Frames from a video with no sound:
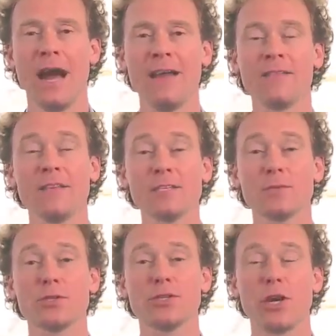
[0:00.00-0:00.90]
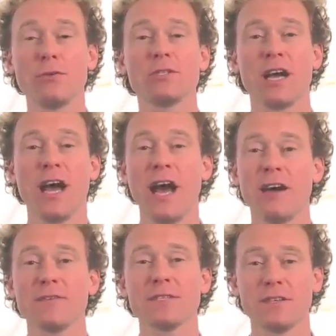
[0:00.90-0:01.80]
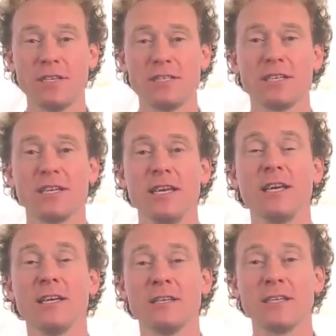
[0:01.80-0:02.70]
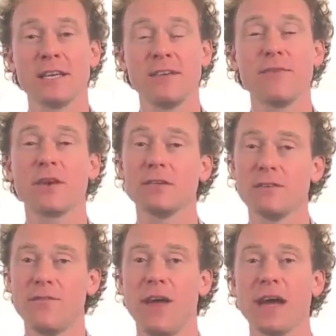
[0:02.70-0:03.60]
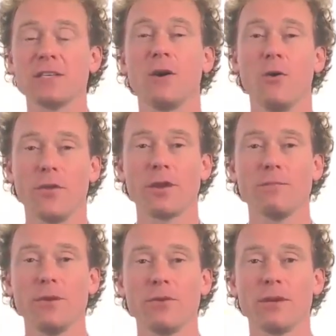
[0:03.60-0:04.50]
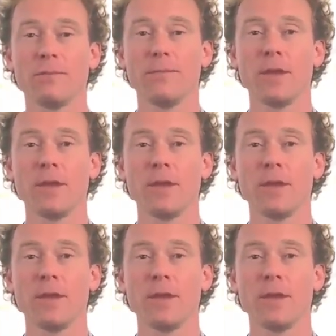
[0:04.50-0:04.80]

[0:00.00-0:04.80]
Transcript: And this was shown to have a statistically significant effect on the computer.